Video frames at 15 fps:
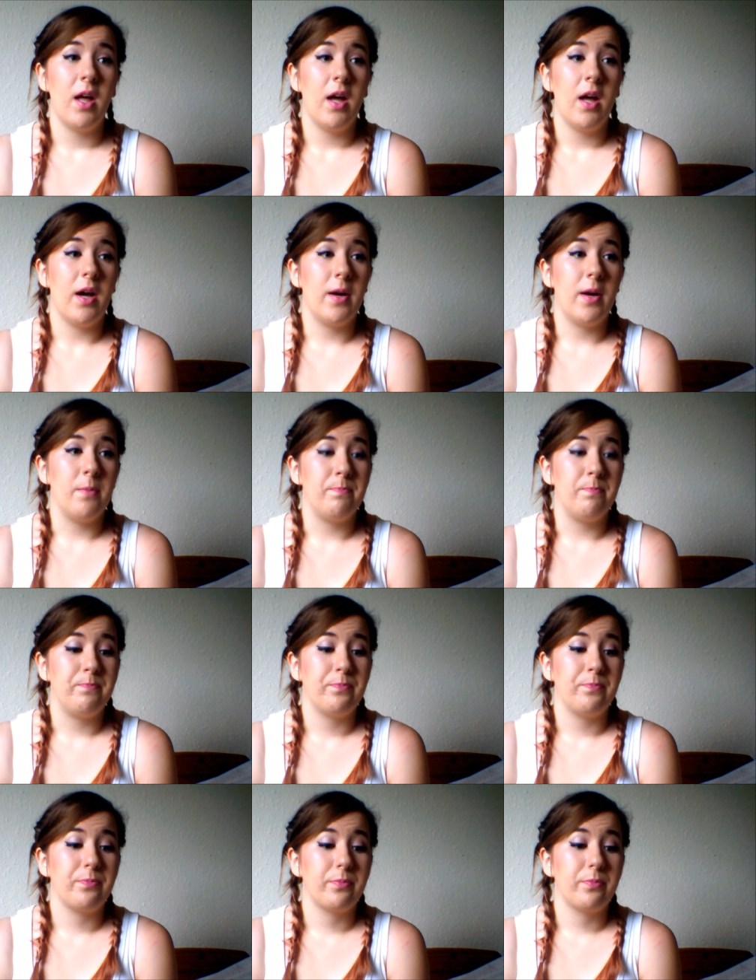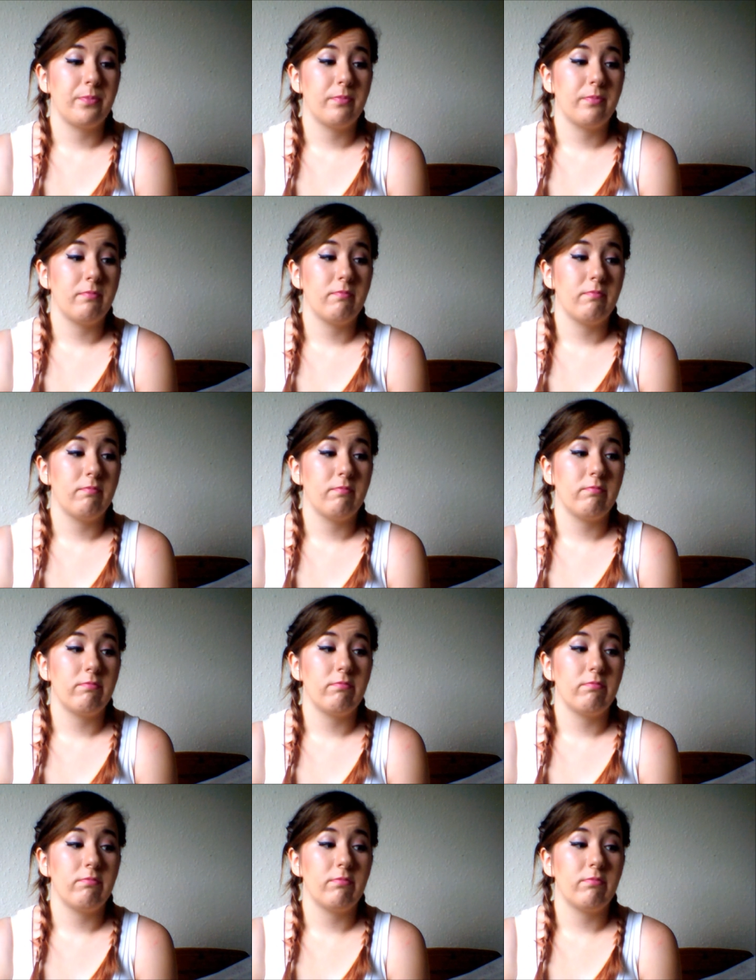I'm
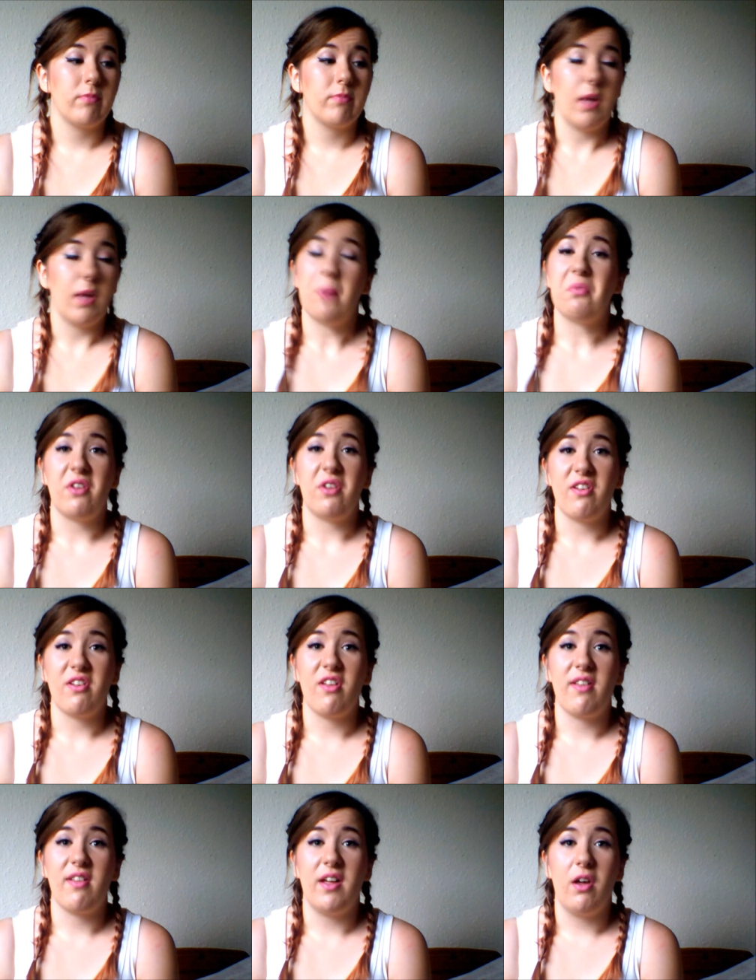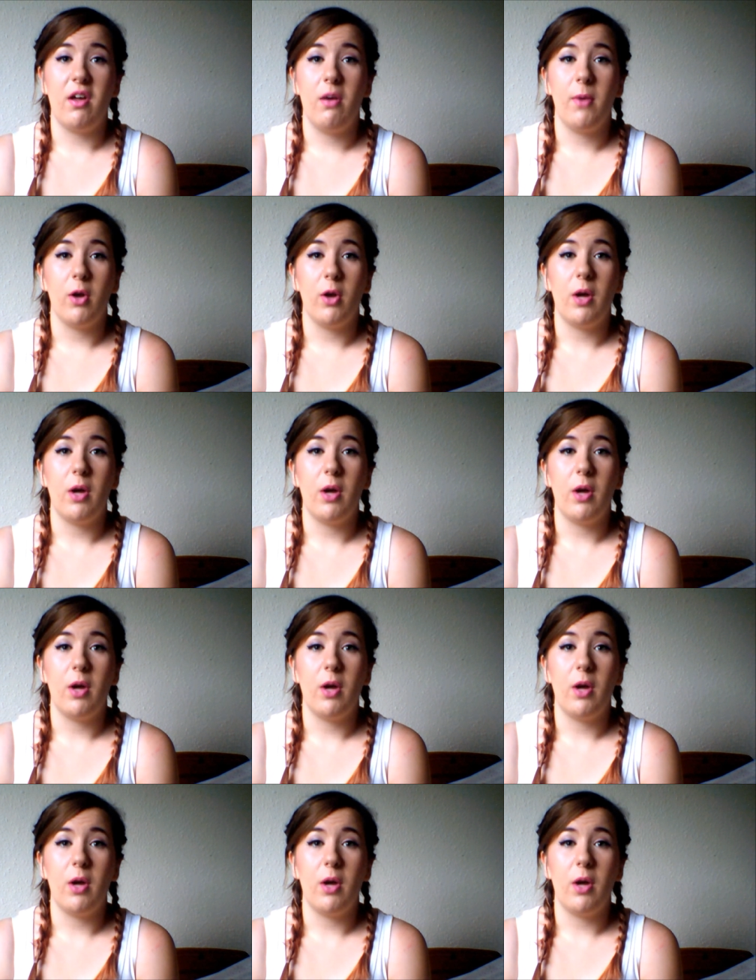going to start saying that a lot now.